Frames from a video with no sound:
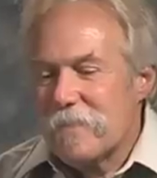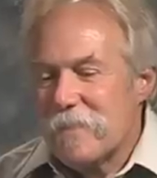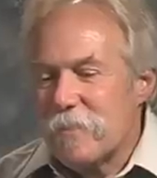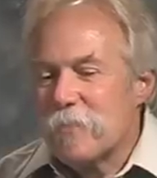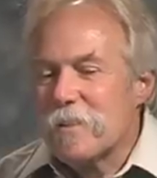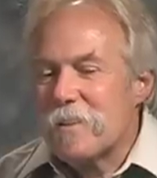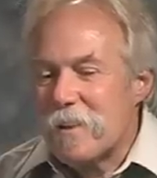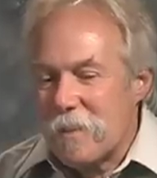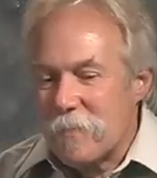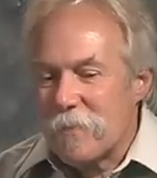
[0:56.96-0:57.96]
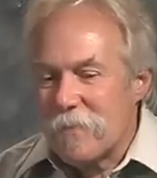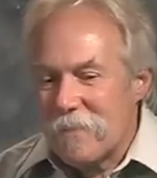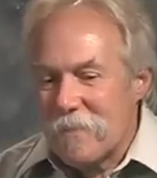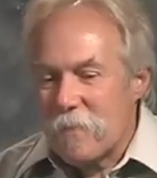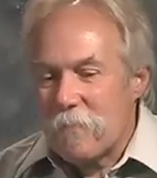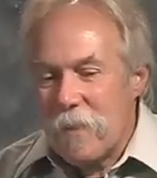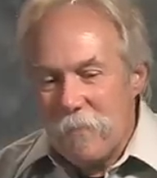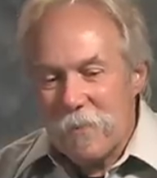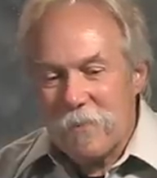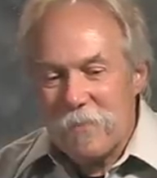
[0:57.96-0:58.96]
It will enable the
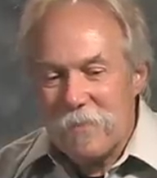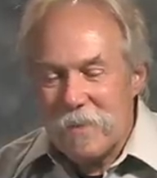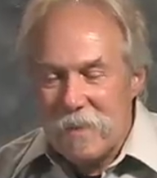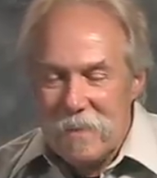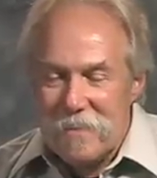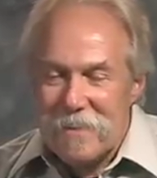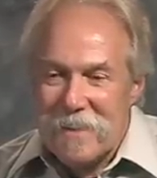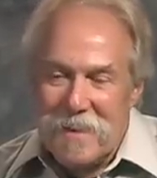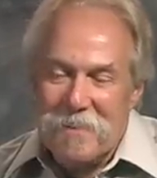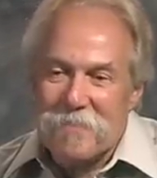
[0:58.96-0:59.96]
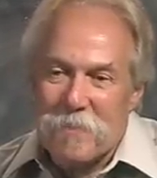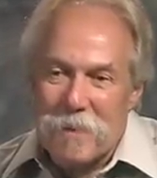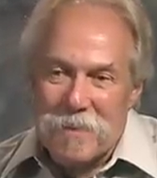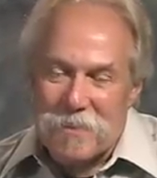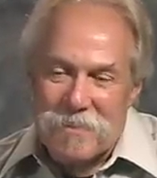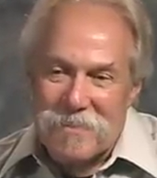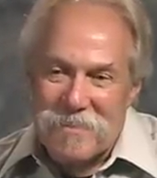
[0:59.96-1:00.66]
people who need to get information